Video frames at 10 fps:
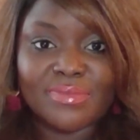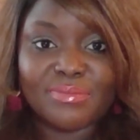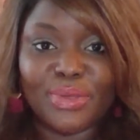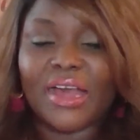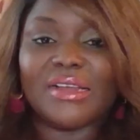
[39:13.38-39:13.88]

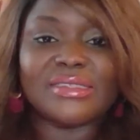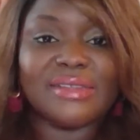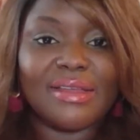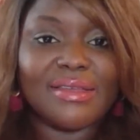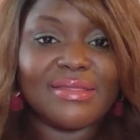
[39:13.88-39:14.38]
because
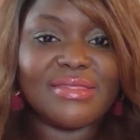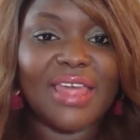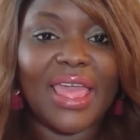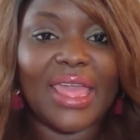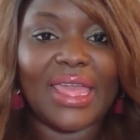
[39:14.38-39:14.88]

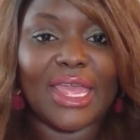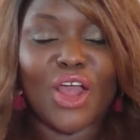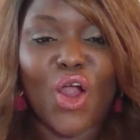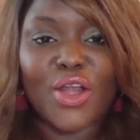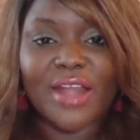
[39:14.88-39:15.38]
they
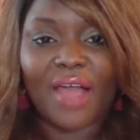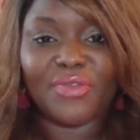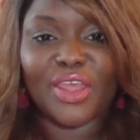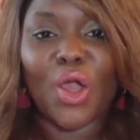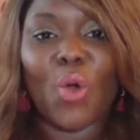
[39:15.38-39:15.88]
are not
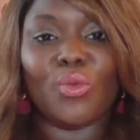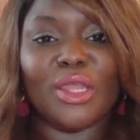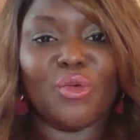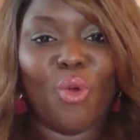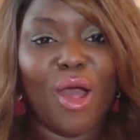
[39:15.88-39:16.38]
the
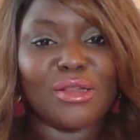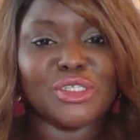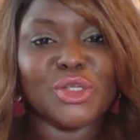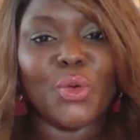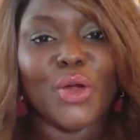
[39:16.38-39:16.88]
only
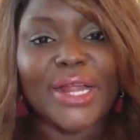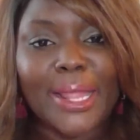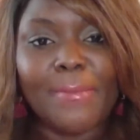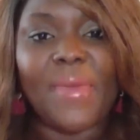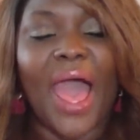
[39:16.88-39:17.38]
ones who are
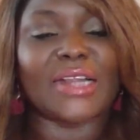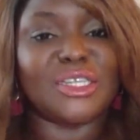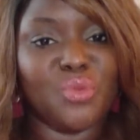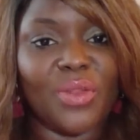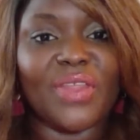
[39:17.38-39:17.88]

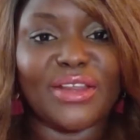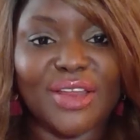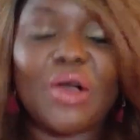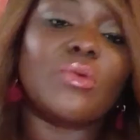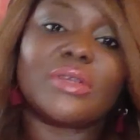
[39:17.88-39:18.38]
impacted when they
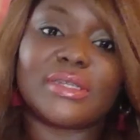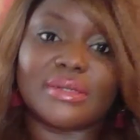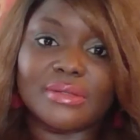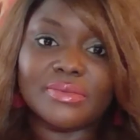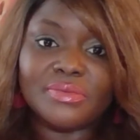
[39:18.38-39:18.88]
don't.
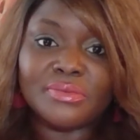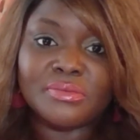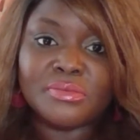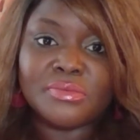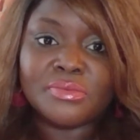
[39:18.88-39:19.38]

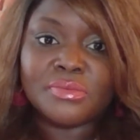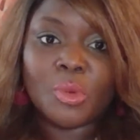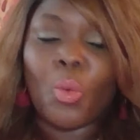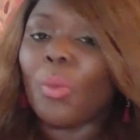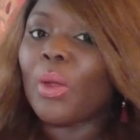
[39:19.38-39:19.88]

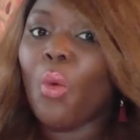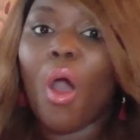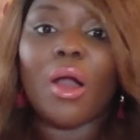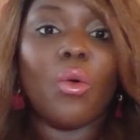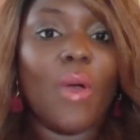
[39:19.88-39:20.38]
When we
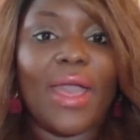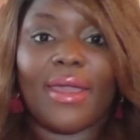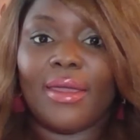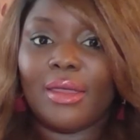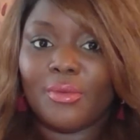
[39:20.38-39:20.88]
walk
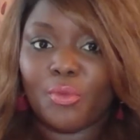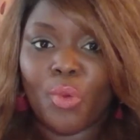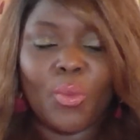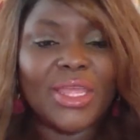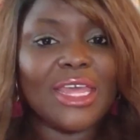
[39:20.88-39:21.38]
away,
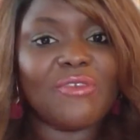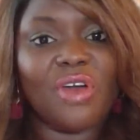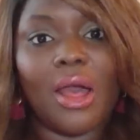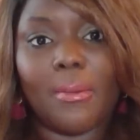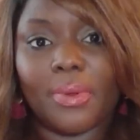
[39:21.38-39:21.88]
when we give
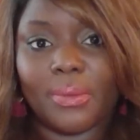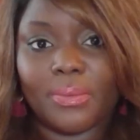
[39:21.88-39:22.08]
up,